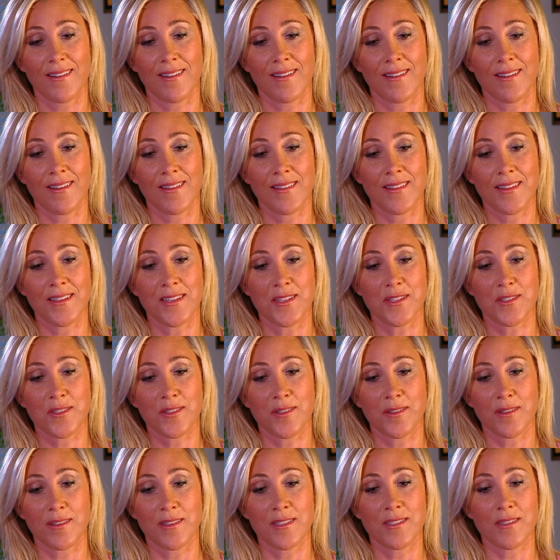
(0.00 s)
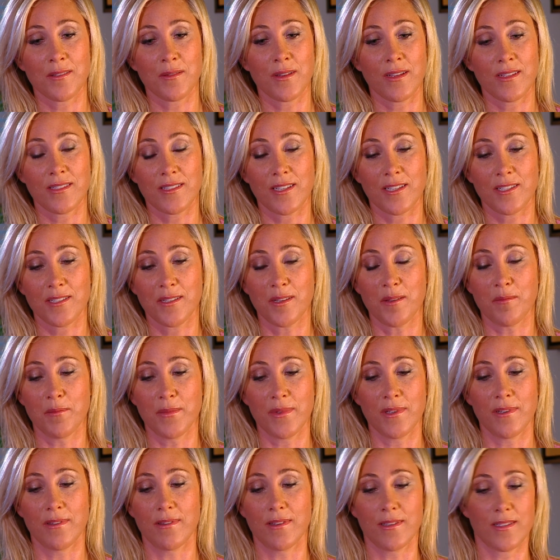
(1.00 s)
I think he's actually
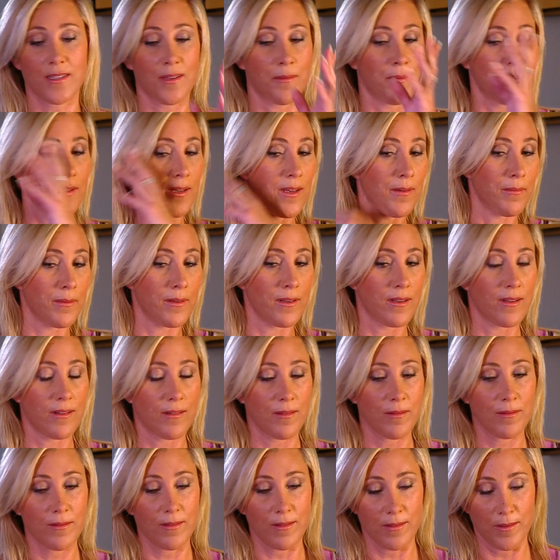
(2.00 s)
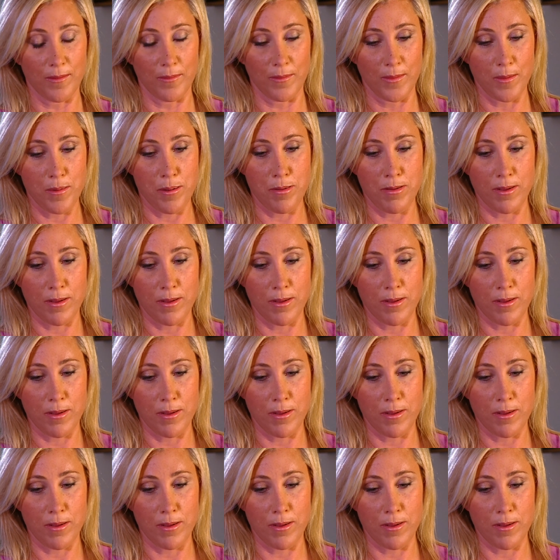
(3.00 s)
admitted that something happened now.